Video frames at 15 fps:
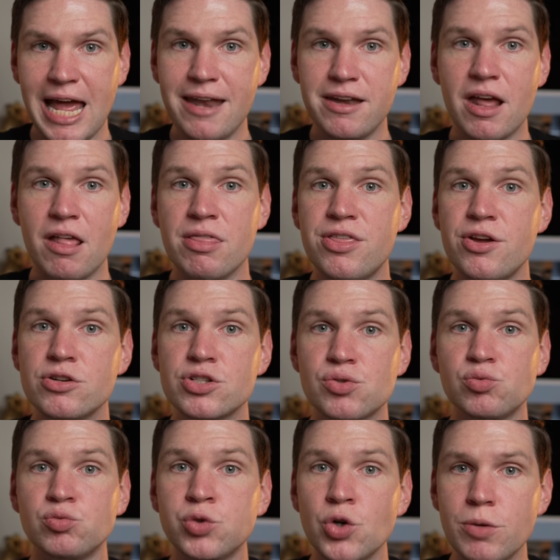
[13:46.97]
And there's
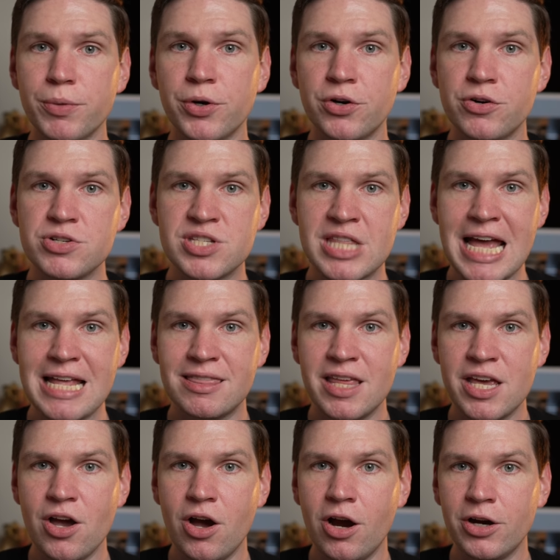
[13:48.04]
rumors that
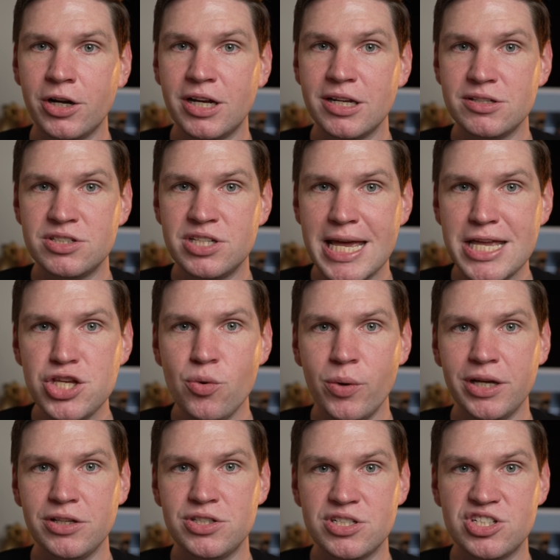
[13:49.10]
they are
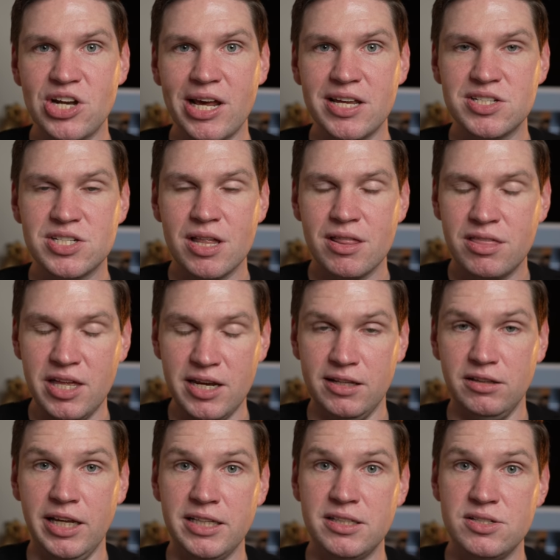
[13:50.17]
continuing to chase thin
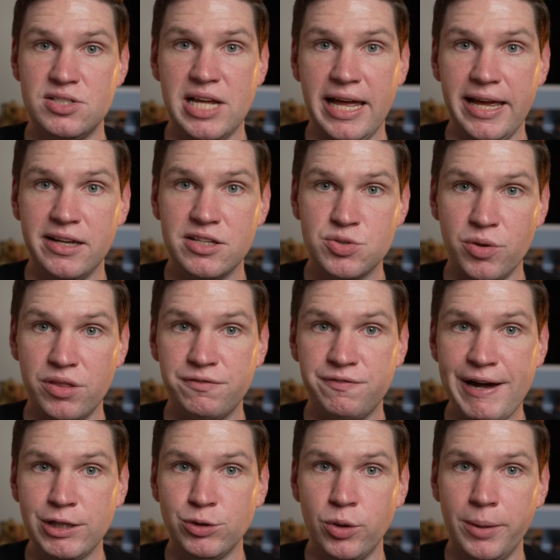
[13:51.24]
and light designs with
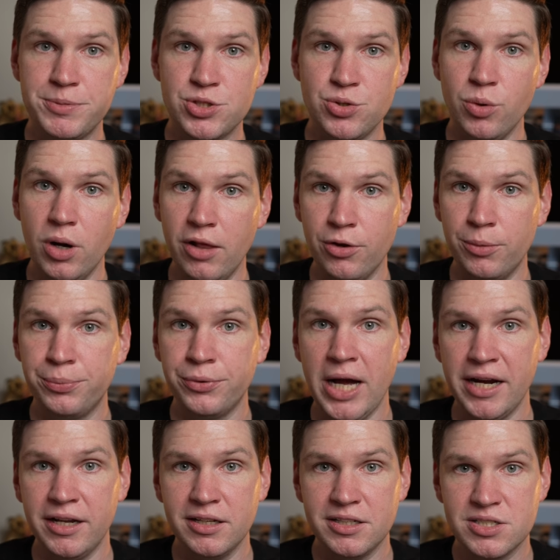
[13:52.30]
follow-ups to other
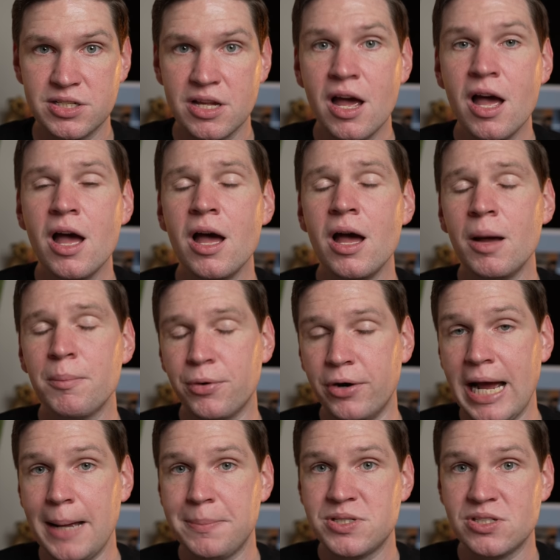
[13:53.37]
products,
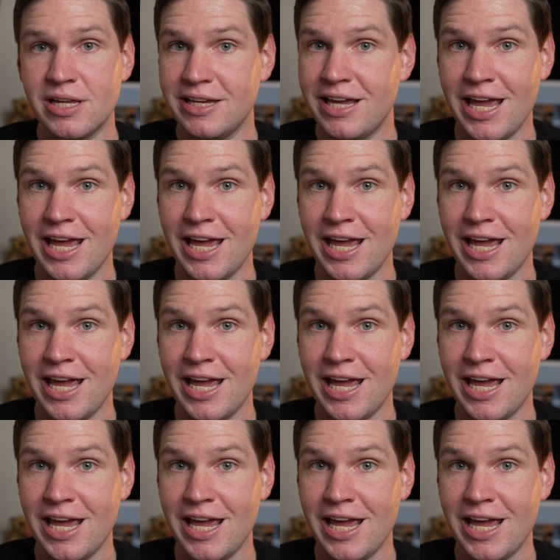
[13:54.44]
perhaps like